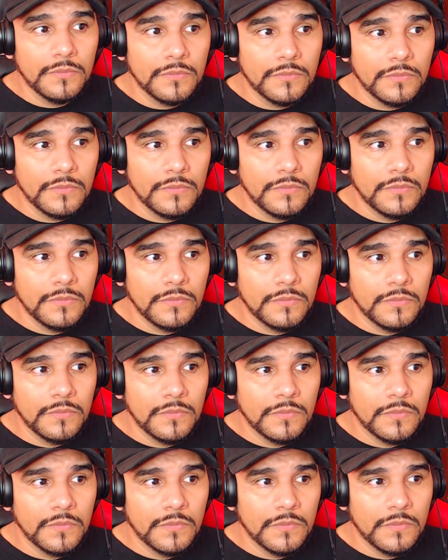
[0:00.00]

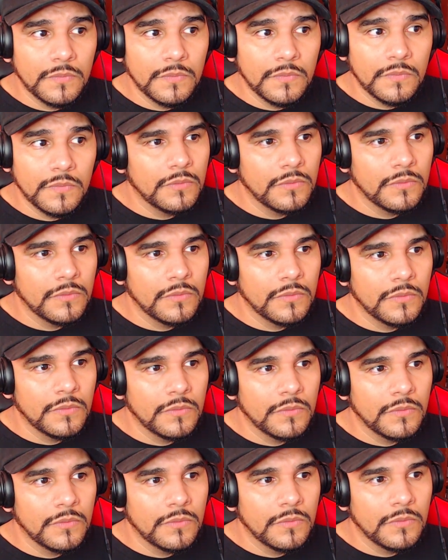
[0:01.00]

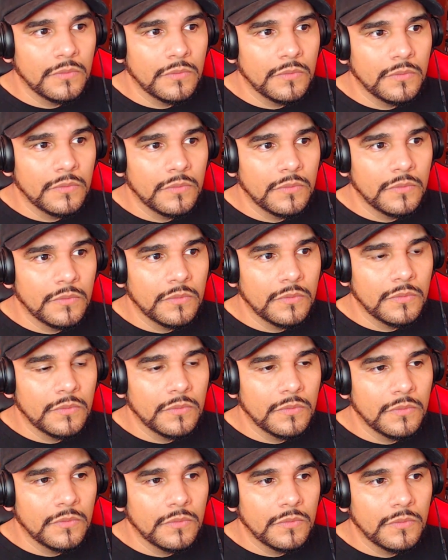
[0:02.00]

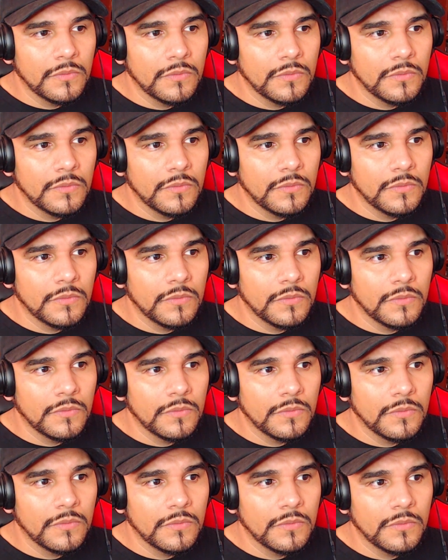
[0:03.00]

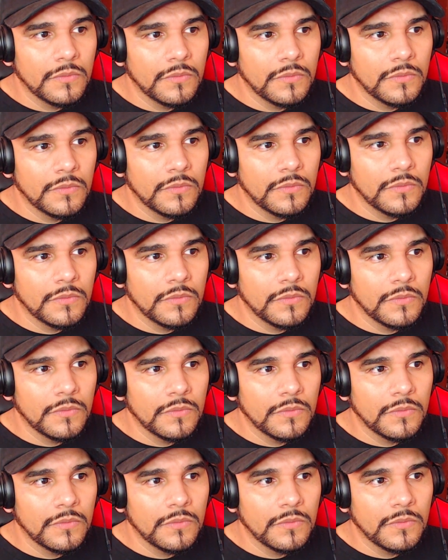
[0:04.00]

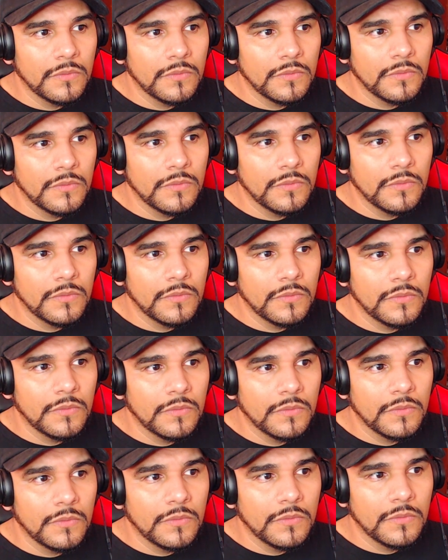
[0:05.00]

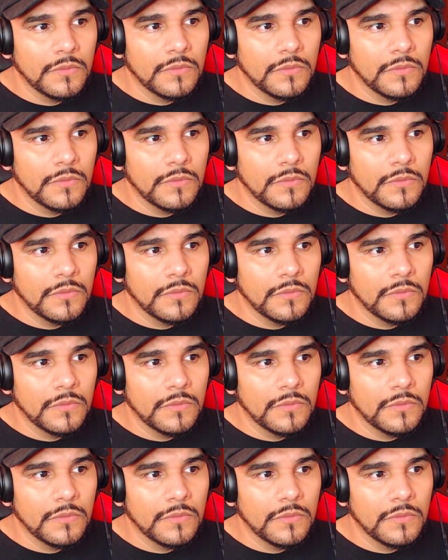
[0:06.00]
The person shown says nothing.